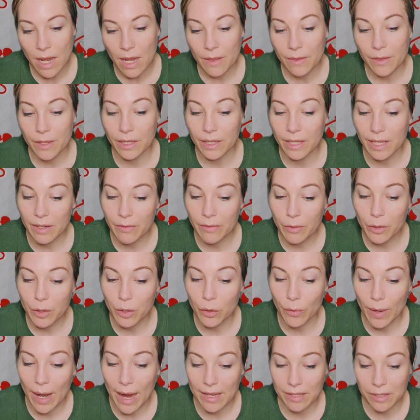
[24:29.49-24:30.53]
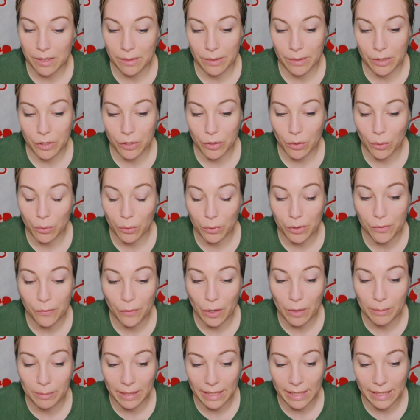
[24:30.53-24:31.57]
The giver grasped his shoulders
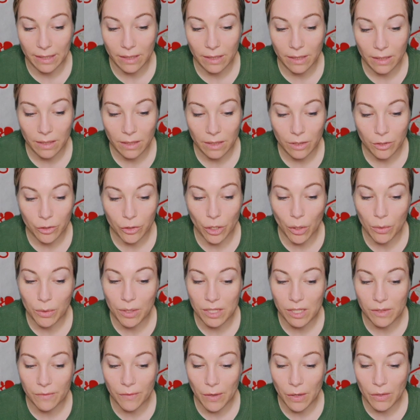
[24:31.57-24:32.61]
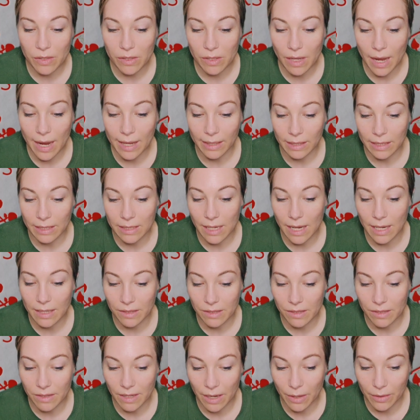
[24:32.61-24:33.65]
firmly. Jonas fell silent and
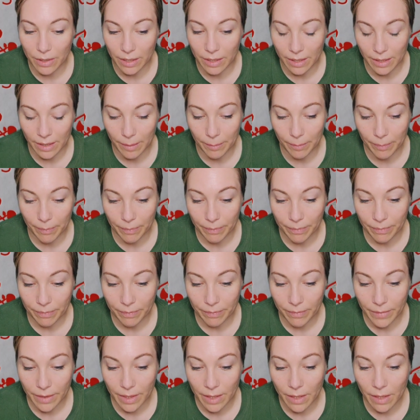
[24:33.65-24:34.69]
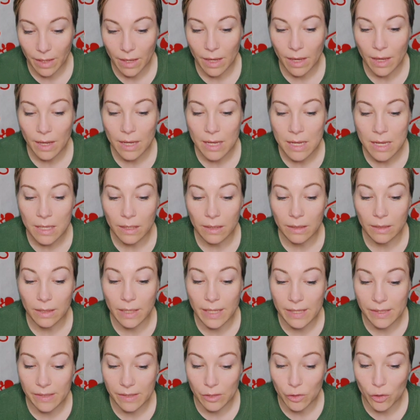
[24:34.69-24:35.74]
stared at him.
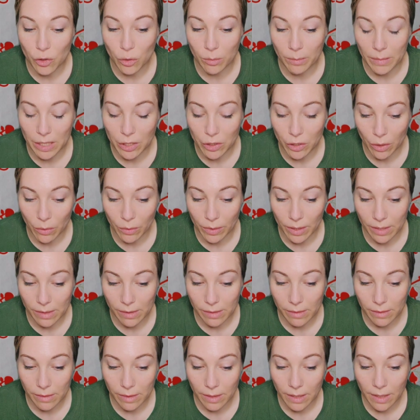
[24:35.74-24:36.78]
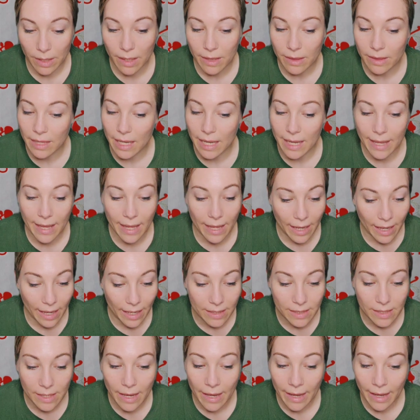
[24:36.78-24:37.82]
"Listen to me, Jonas. They
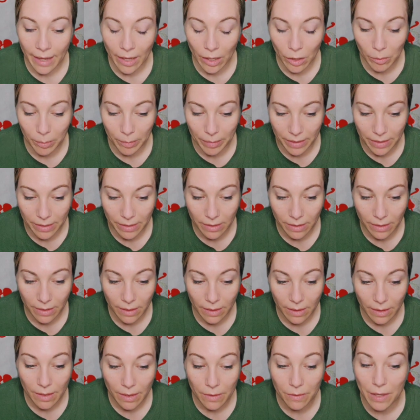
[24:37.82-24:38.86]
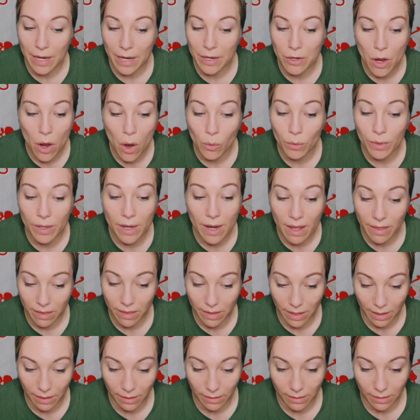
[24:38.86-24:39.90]
can't help it. They know
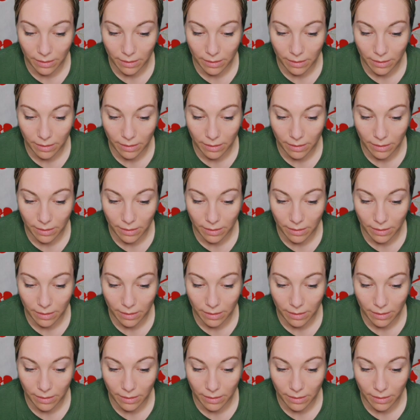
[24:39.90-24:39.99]
nothing.